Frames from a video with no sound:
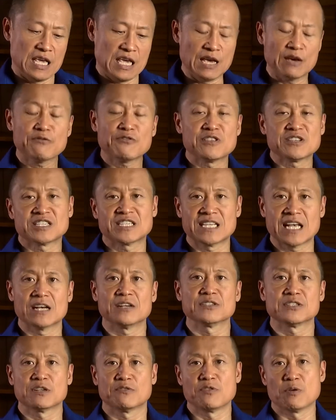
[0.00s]
if the
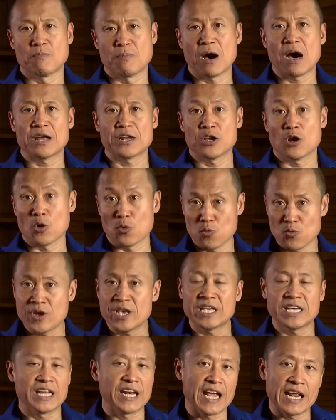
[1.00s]
cells of the body are
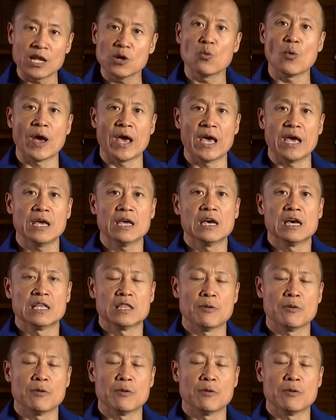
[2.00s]
weak in any way,